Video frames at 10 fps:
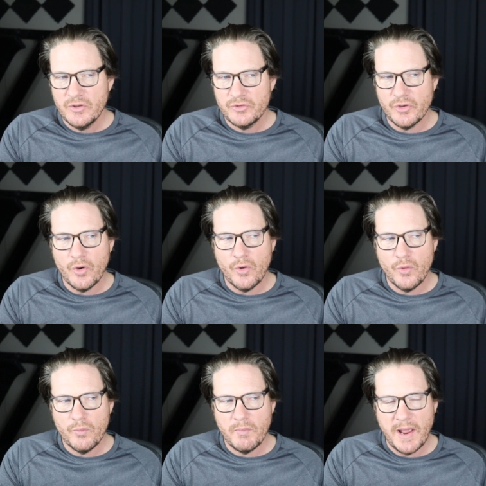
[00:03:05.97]

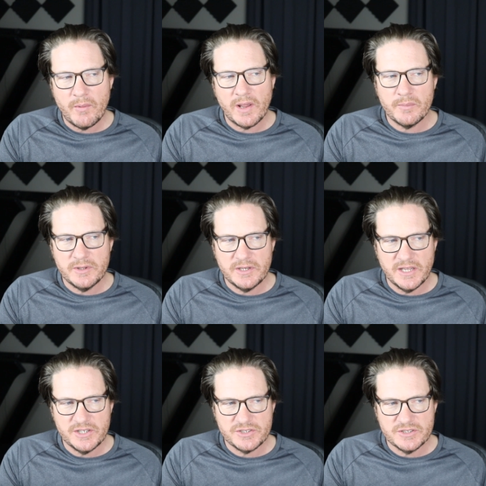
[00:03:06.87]
So my
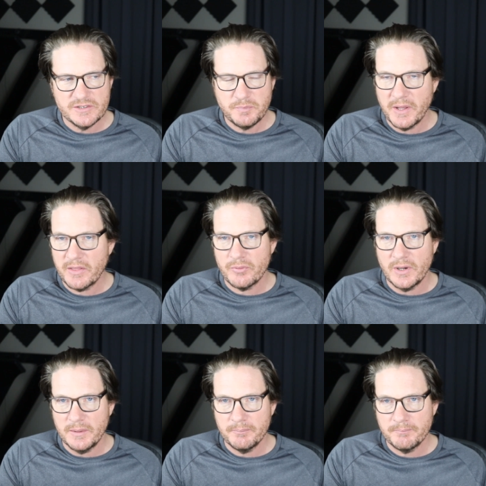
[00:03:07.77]
recommendation is pick
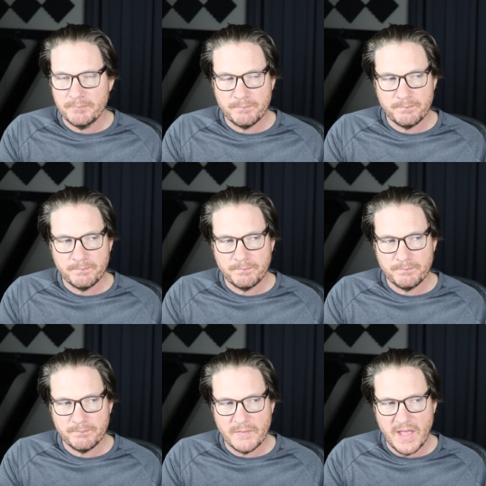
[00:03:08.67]
three
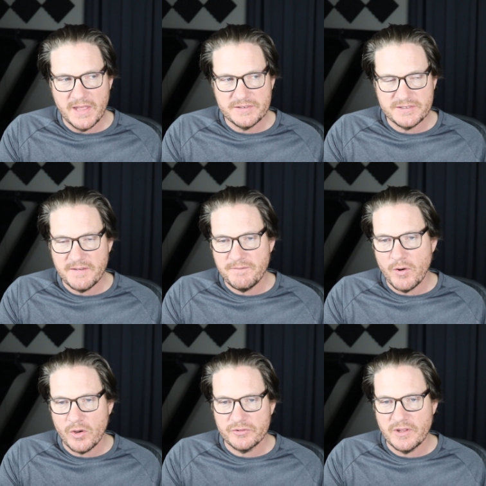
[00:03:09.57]
and stay
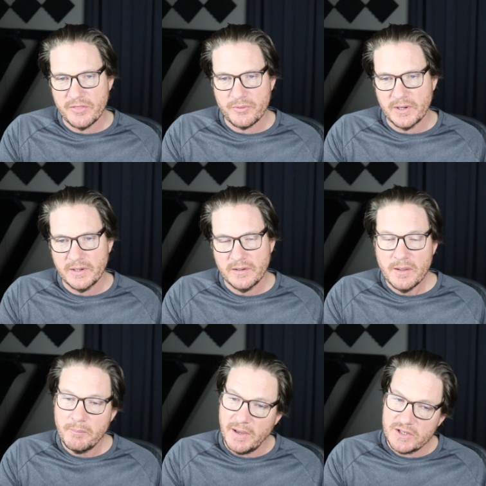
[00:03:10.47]
focused on three.
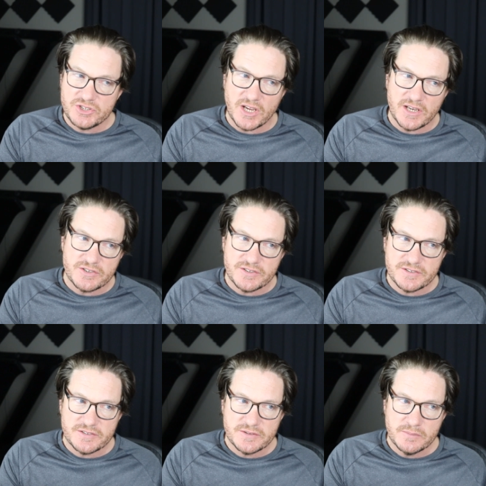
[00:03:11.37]
Make
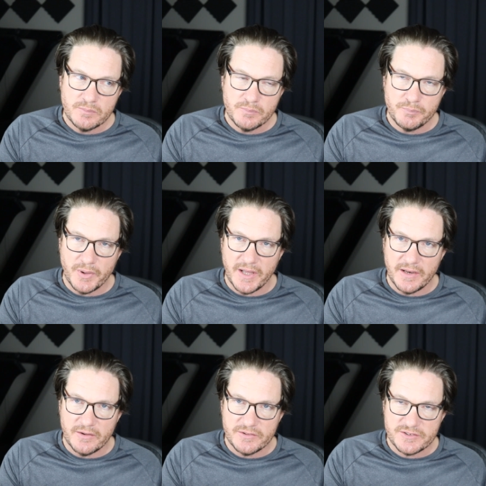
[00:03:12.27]
changes,
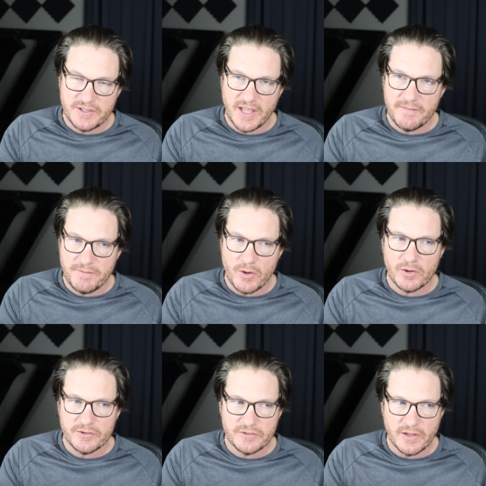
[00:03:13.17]
but stay
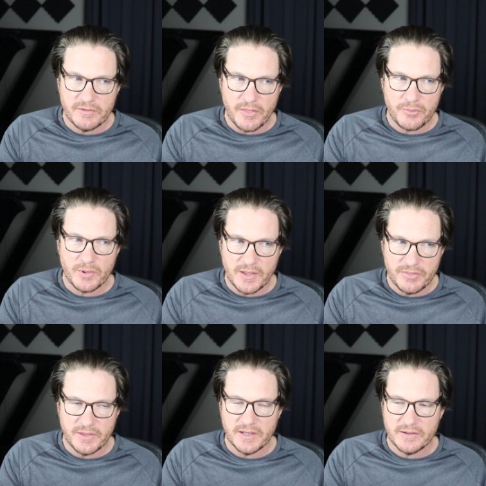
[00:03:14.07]
focused on the three
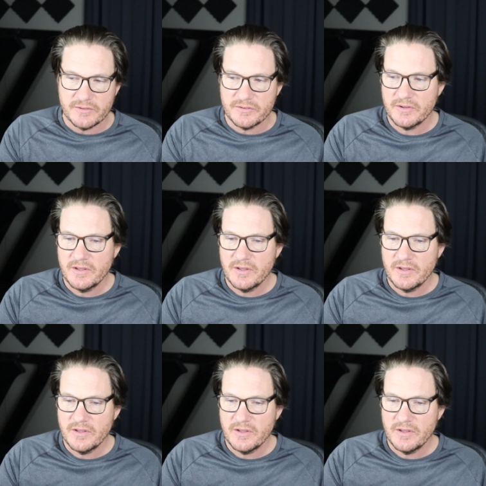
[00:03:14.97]
things